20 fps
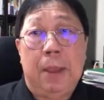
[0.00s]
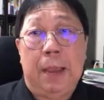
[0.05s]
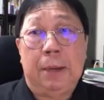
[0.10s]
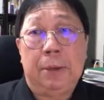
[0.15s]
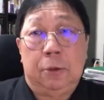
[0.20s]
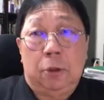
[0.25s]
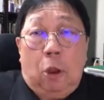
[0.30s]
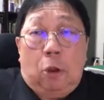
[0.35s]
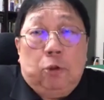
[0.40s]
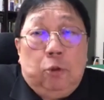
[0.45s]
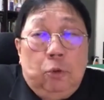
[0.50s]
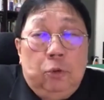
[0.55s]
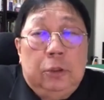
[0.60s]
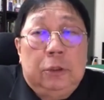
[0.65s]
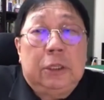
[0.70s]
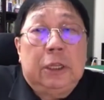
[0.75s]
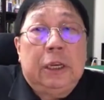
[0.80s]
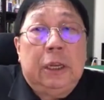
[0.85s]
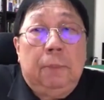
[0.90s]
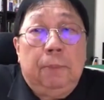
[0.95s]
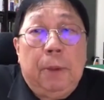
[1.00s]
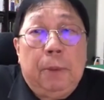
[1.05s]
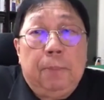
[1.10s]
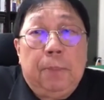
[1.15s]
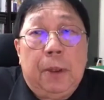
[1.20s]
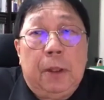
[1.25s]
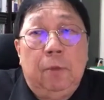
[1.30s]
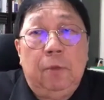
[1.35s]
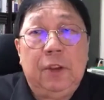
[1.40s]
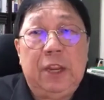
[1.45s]
and talk to
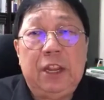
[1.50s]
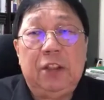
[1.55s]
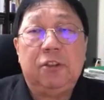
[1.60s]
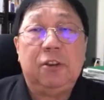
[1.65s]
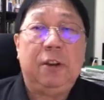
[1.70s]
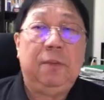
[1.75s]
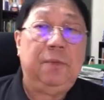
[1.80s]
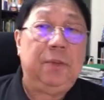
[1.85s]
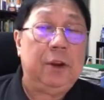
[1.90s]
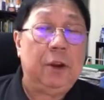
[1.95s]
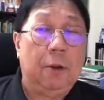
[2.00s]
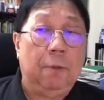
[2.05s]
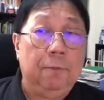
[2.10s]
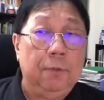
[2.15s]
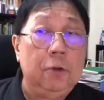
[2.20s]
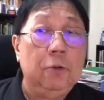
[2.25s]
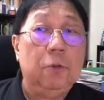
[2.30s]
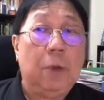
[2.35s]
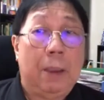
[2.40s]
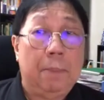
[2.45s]
people within 3 feet of you.